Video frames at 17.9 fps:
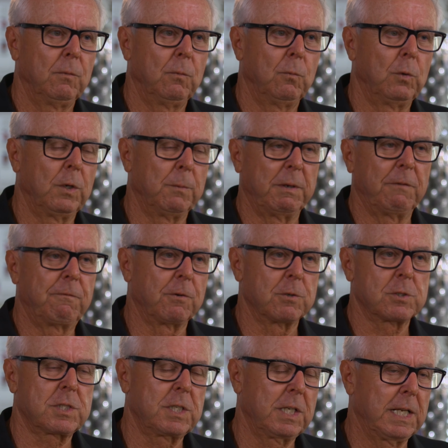one of my
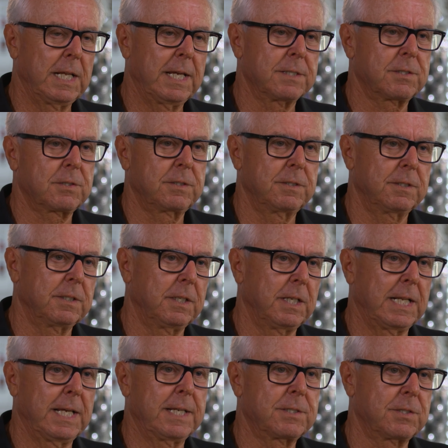first
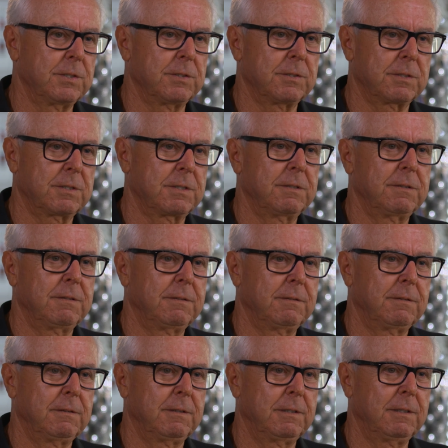lessons
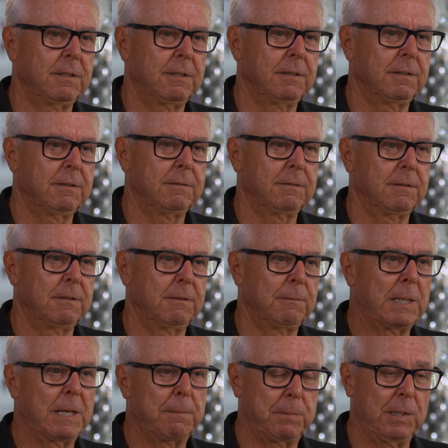
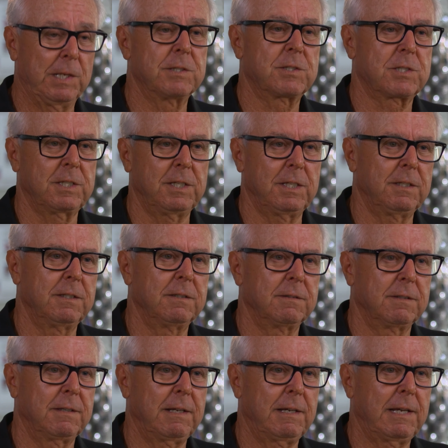about Penske
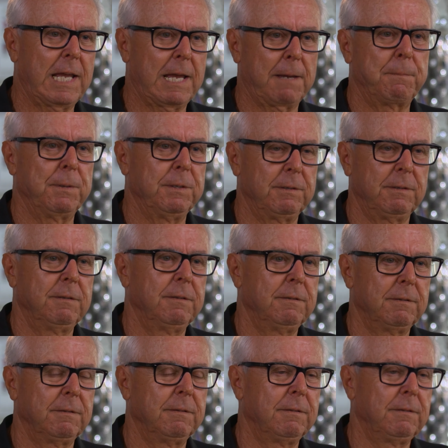happened,
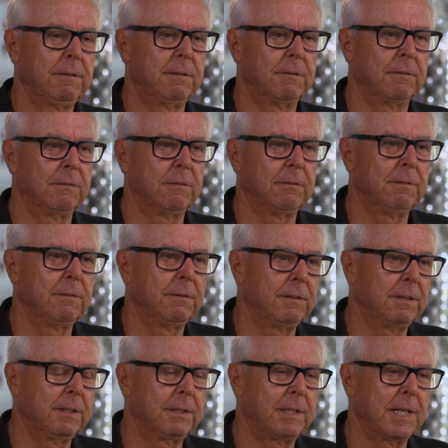
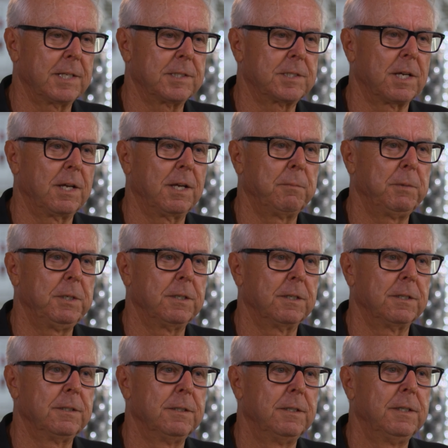at that time here.